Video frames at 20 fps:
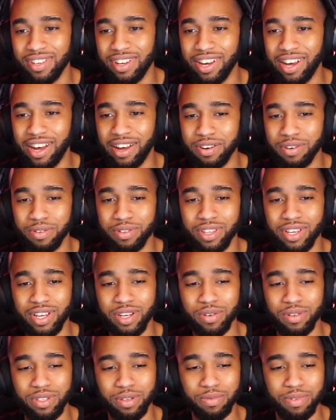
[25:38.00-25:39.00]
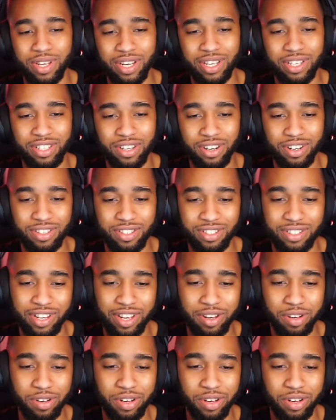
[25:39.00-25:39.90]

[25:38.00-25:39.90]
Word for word: I don't know what the hell was up with that guitar just now.